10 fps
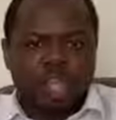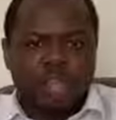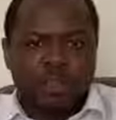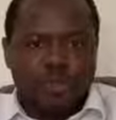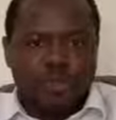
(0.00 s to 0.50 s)

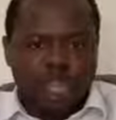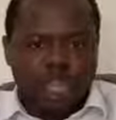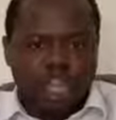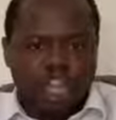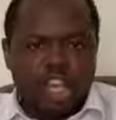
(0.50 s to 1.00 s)
If you
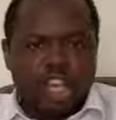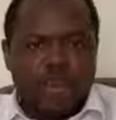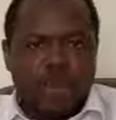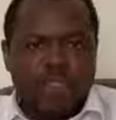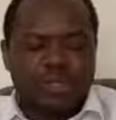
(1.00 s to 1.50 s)
think you
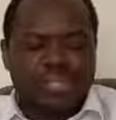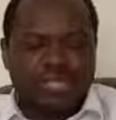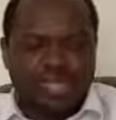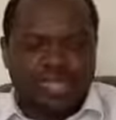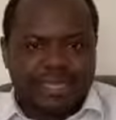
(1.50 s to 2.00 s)
want to
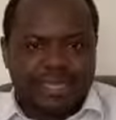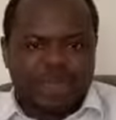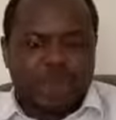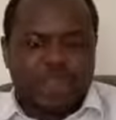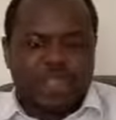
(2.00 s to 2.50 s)
sit
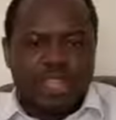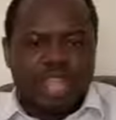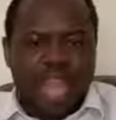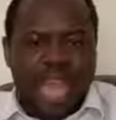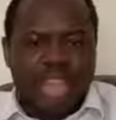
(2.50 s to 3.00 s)
within
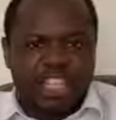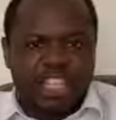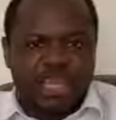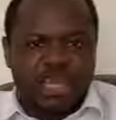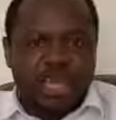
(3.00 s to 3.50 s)
the
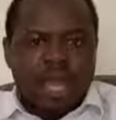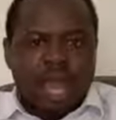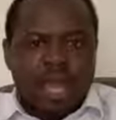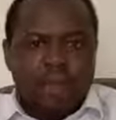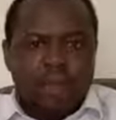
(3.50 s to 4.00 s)
IG
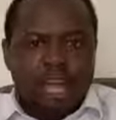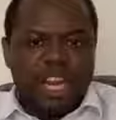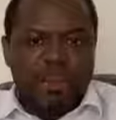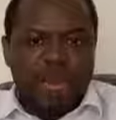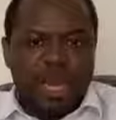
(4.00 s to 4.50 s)
and
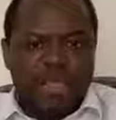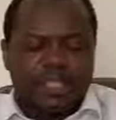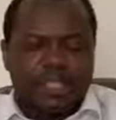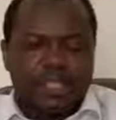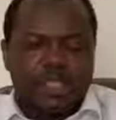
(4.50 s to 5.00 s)

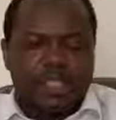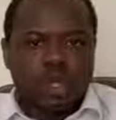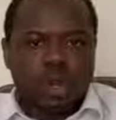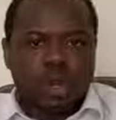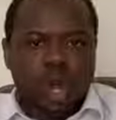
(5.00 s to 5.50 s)
manipulate those
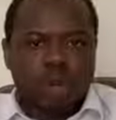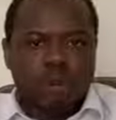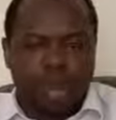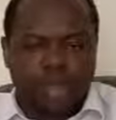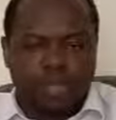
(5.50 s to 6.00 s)

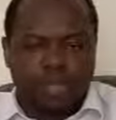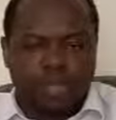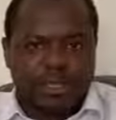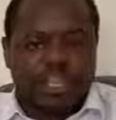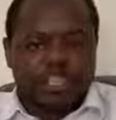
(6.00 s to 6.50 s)
so-called
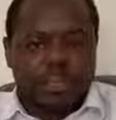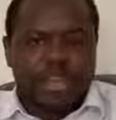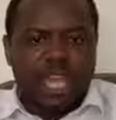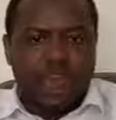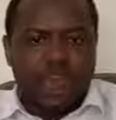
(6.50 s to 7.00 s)
bloggers to
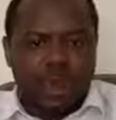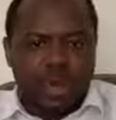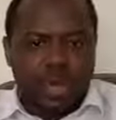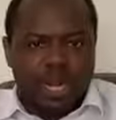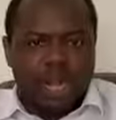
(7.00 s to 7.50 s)
keep
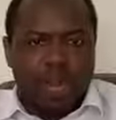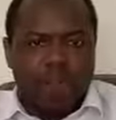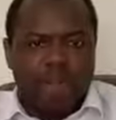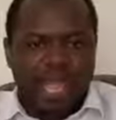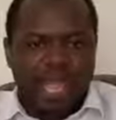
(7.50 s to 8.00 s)
running
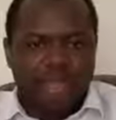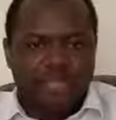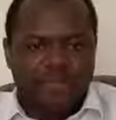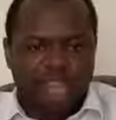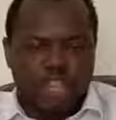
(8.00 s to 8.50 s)
campaigns
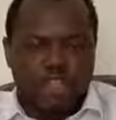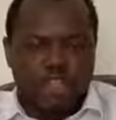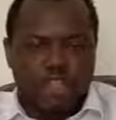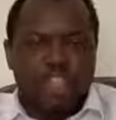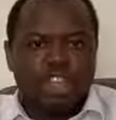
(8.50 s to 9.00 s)
for
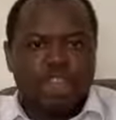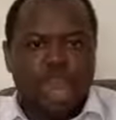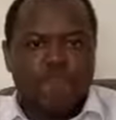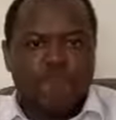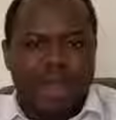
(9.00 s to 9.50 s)
you, you
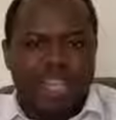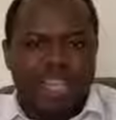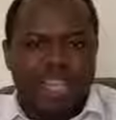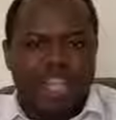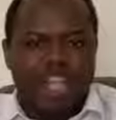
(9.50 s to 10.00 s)
are
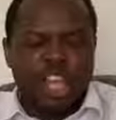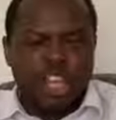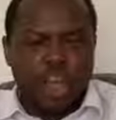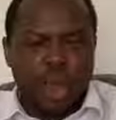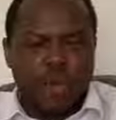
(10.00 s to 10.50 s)
wasting
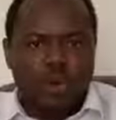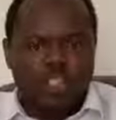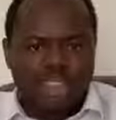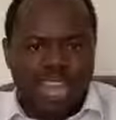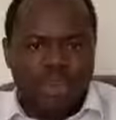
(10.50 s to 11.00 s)
your
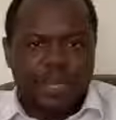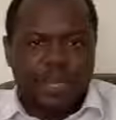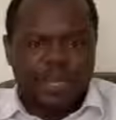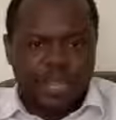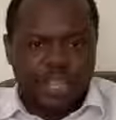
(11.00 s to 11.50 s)
time and
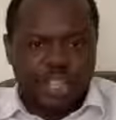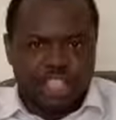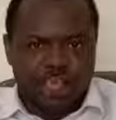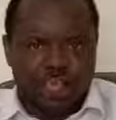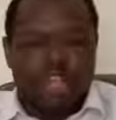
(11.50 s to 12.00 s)

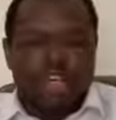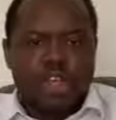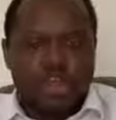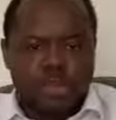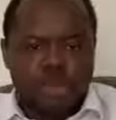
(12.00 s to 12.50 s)
energy.
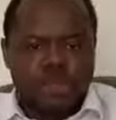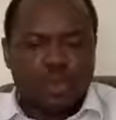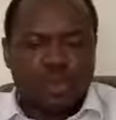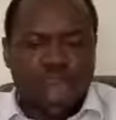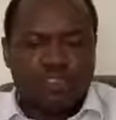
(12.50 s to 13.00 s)
Those
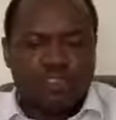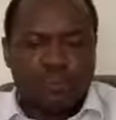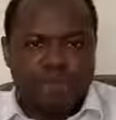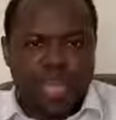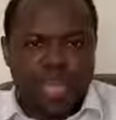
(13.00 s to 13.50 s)
who have the
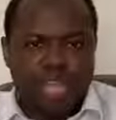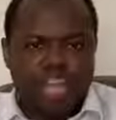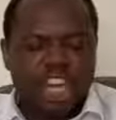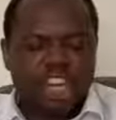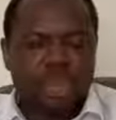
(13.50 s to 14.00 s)
money
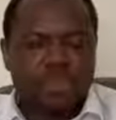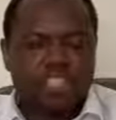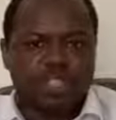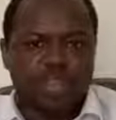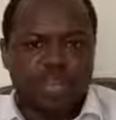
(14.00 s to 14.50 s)
don't
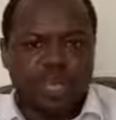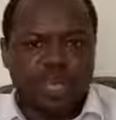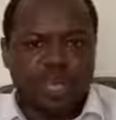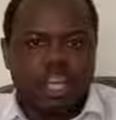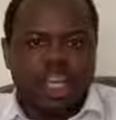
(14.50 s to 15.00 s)

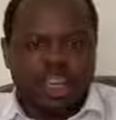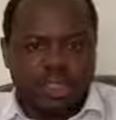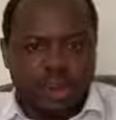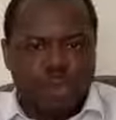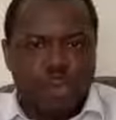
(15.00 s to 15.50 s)
speak.
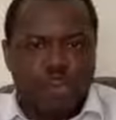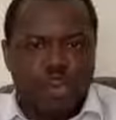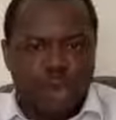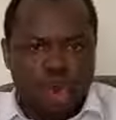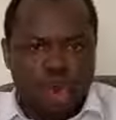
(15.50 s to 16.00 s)
Those who
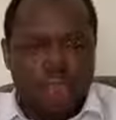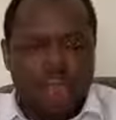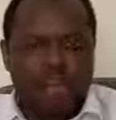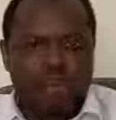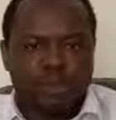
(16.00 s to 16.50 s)
know where
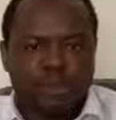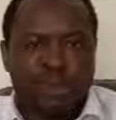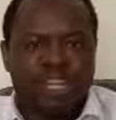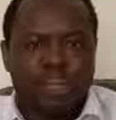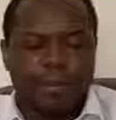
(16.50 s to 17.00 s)
to
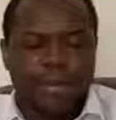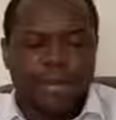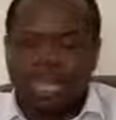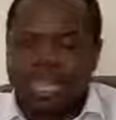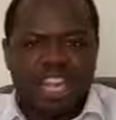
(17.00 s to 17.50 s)
put their
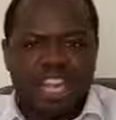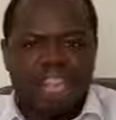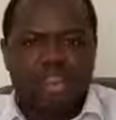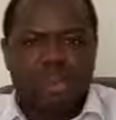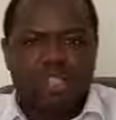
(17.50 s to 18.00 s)
money
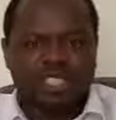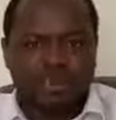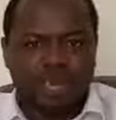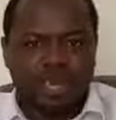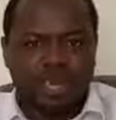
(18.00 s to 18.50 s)
don't
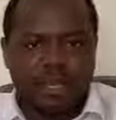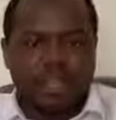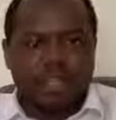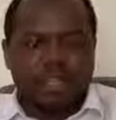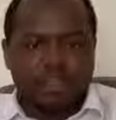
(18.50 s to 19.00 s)
speak.
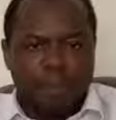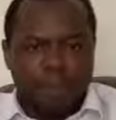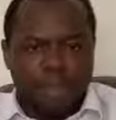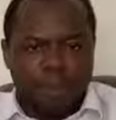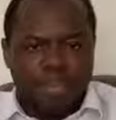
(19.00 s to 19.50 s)
The
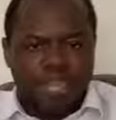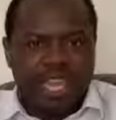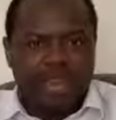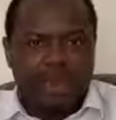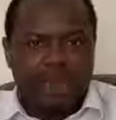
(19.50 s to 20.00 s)
people
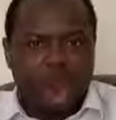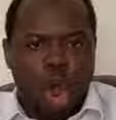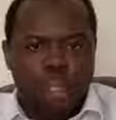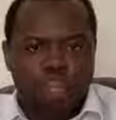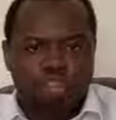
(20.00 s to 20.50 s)
gave you
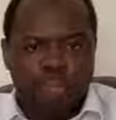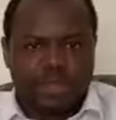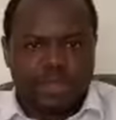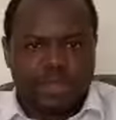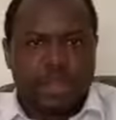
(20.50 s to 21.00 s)
all
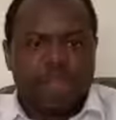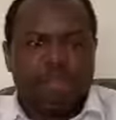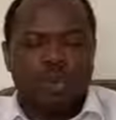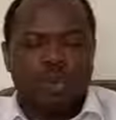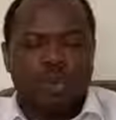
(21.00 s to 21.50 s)
trust
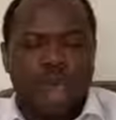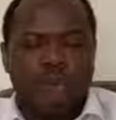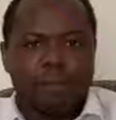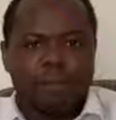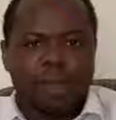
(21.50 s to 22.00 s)
with
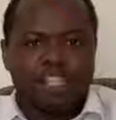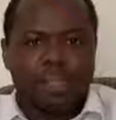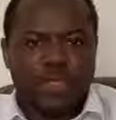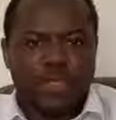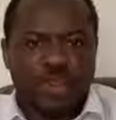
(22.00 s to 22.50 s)

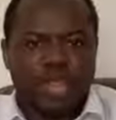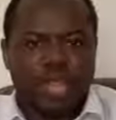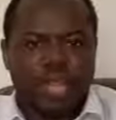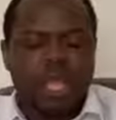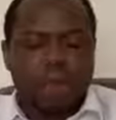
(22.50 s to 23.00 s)

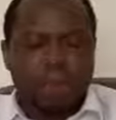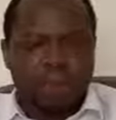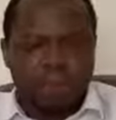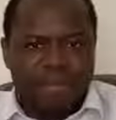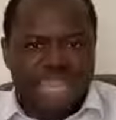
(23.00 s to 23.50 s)
$1.3
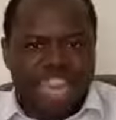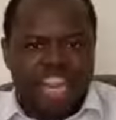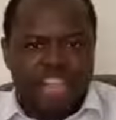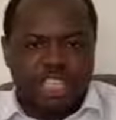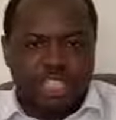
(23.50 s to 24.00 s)

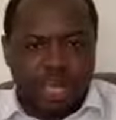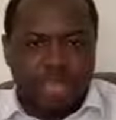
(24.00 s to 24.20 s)
million.